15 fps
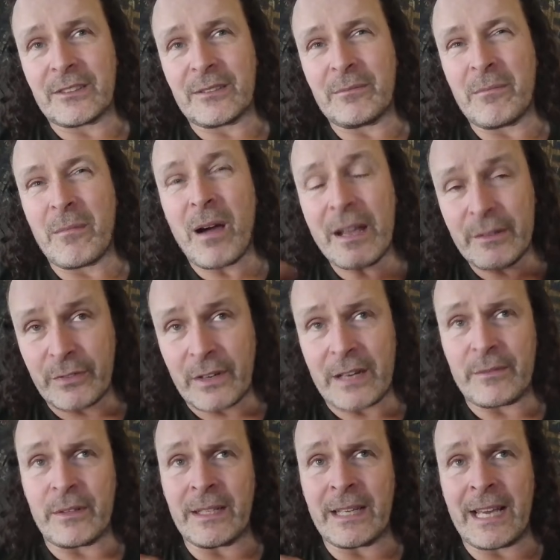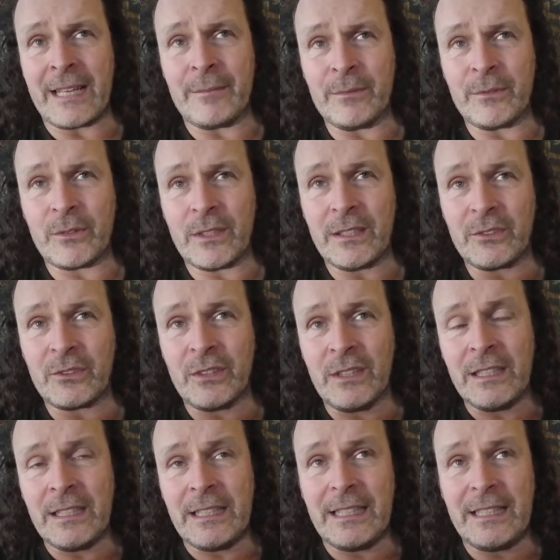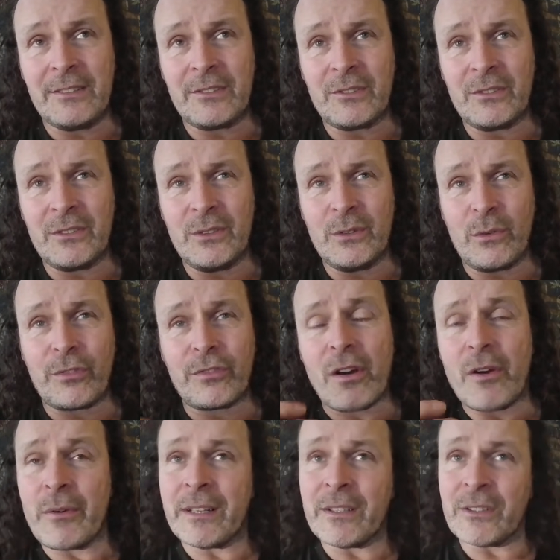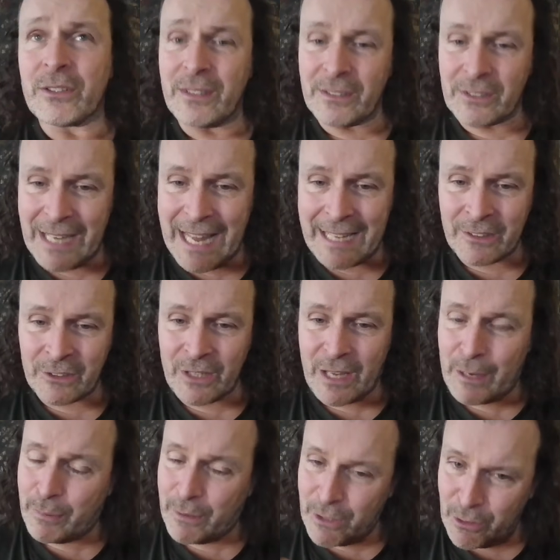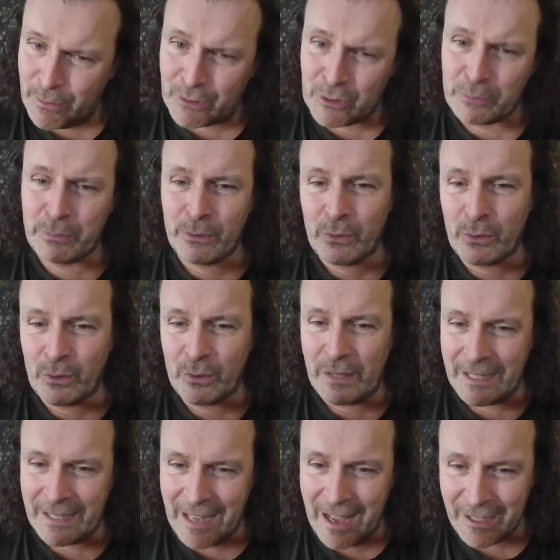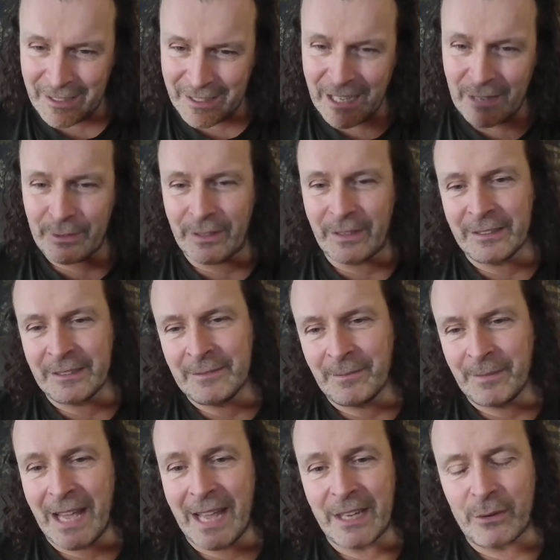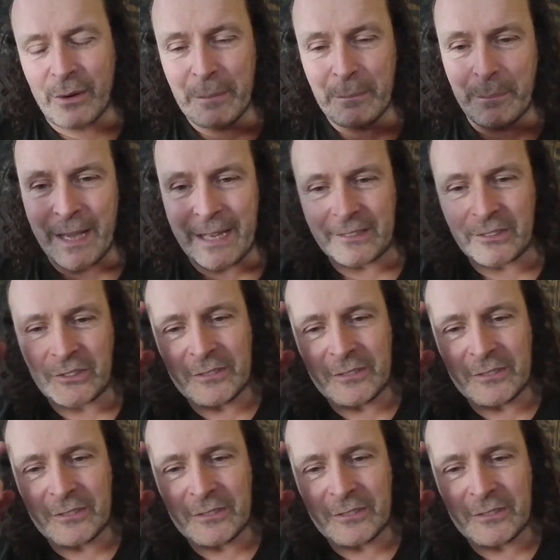and my favourite games, is you're thrown into this landscape and you explore and uncover at your own pace.